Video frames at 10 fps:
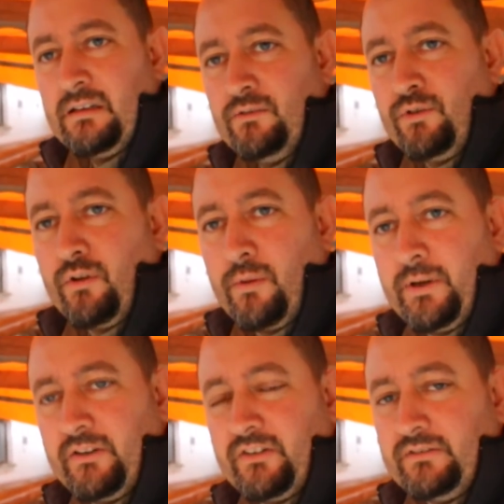you know the
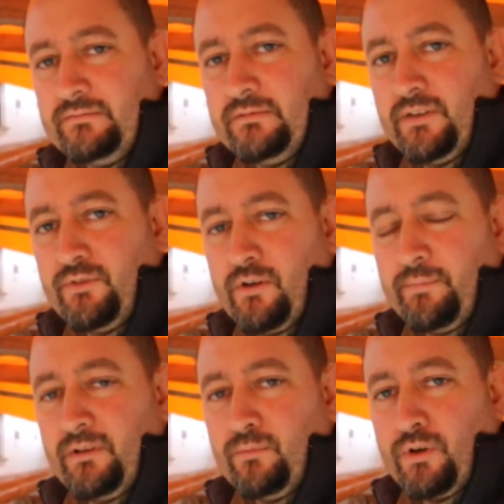picture if you have
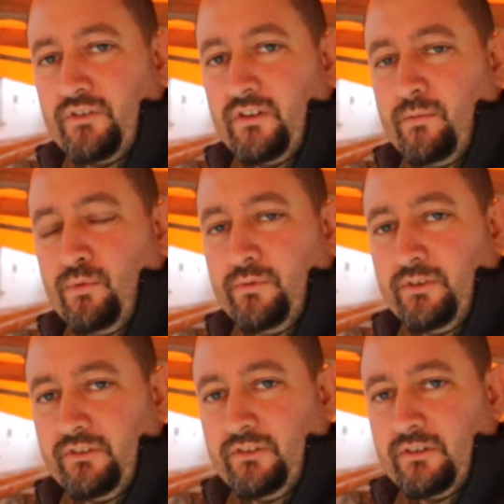been watching the
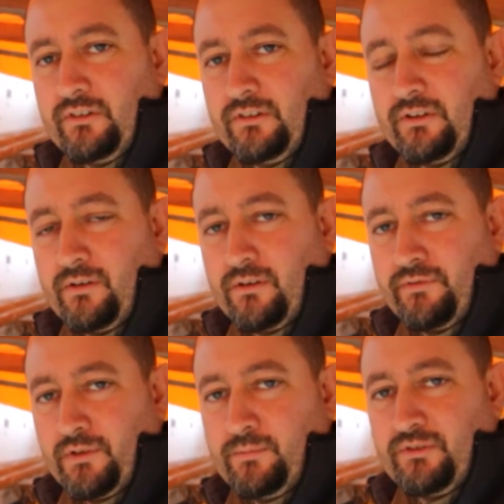movies or the
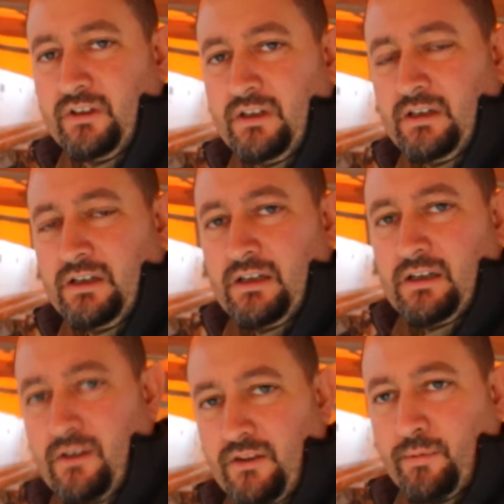films
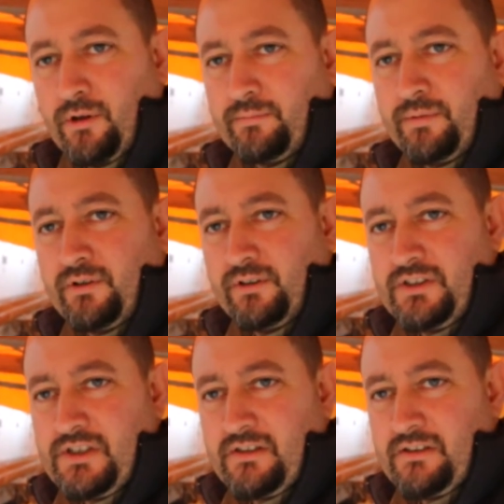on the block,
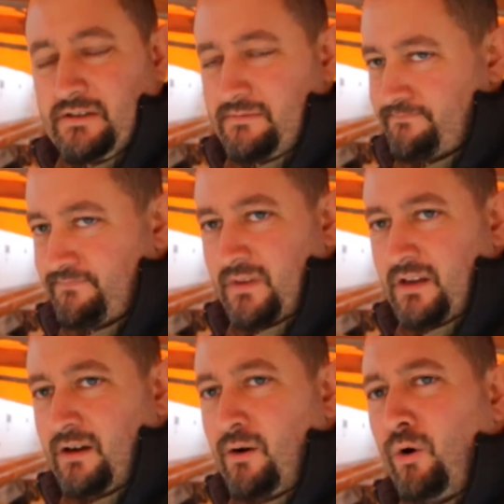because
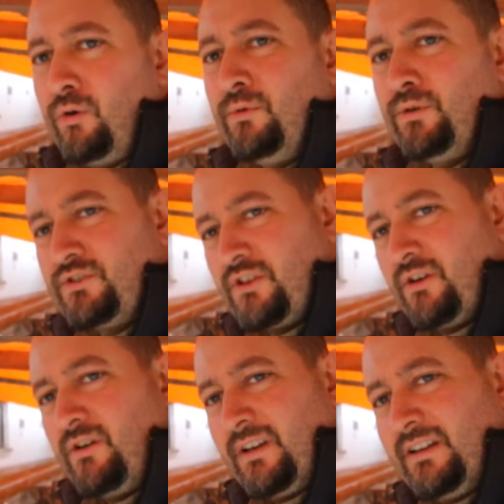almost
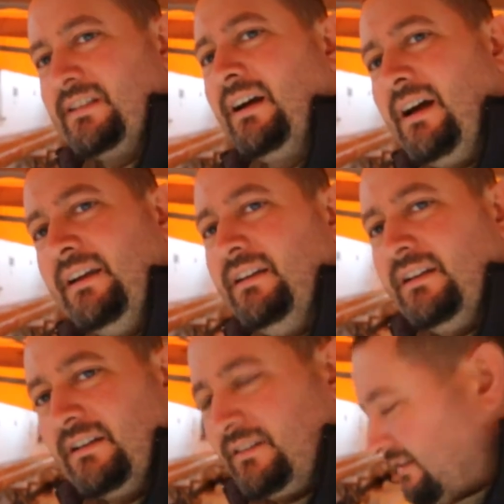the entire
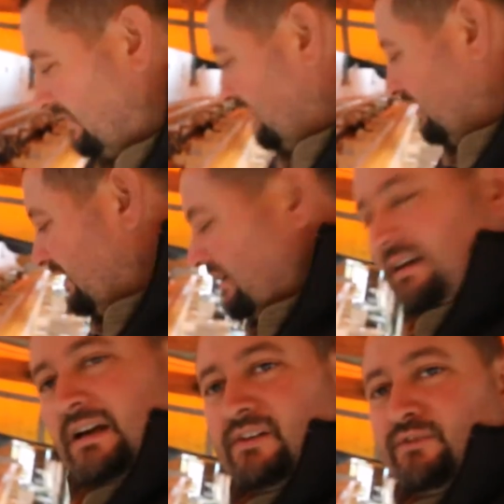year
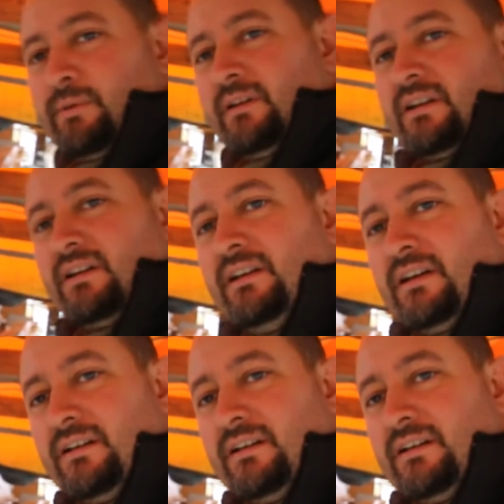I have spent in here